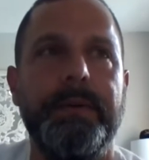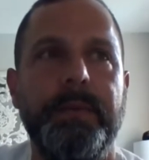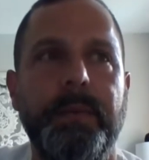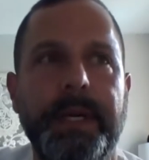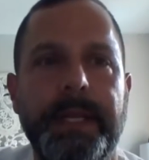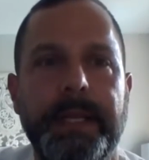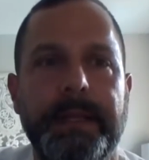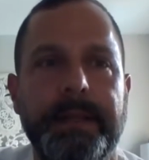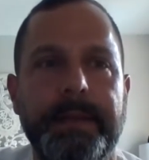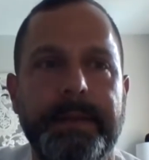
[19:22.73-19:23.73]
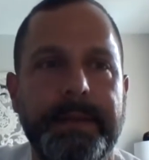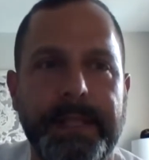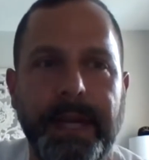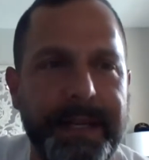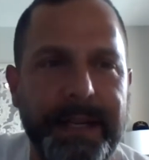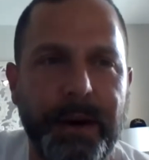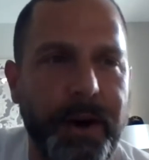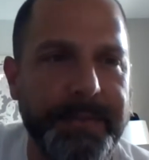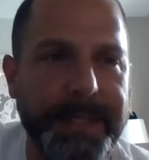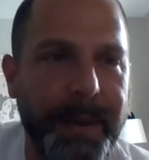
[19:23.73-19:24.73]
one of the sorry to go
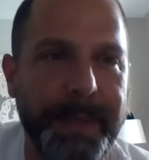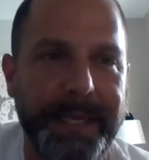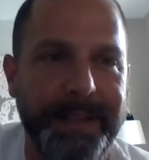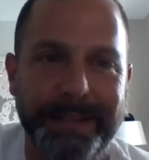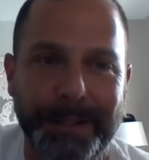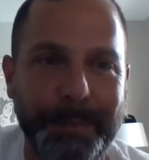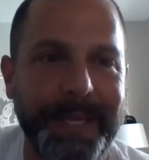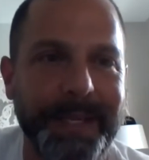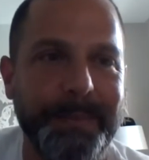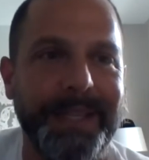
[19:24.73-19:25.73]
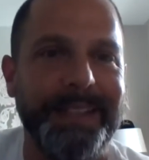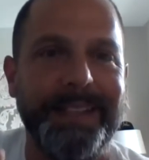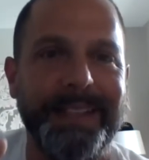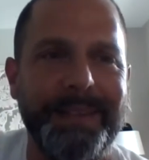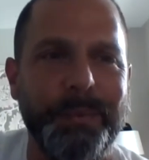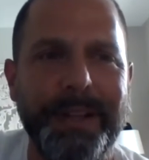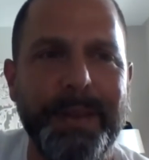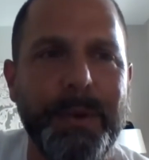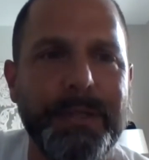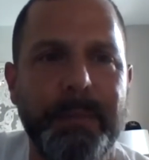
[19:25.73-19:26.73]
off topic here a little bit, but one of
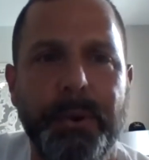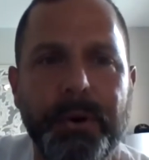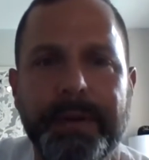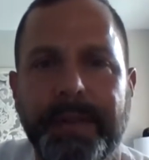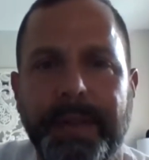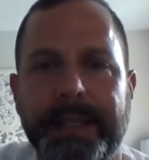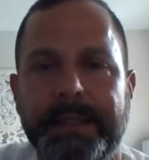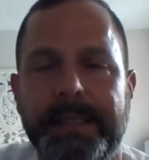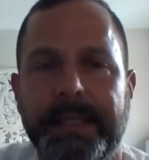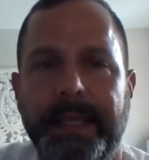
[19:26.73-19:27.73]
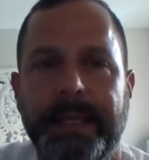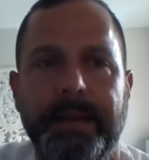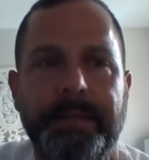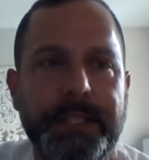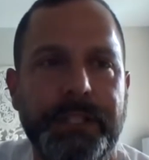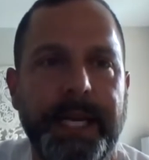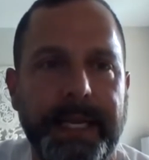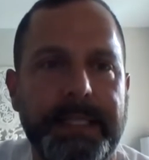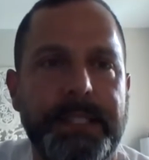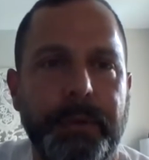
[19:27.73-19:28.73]
the most important things in
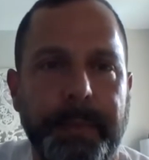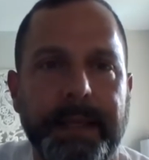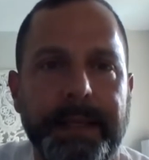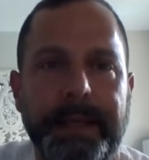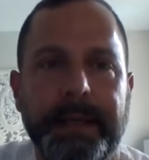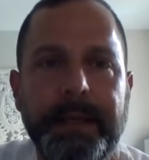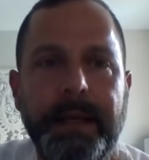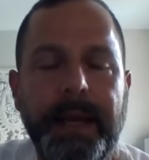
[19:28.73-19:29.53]
officiating is humility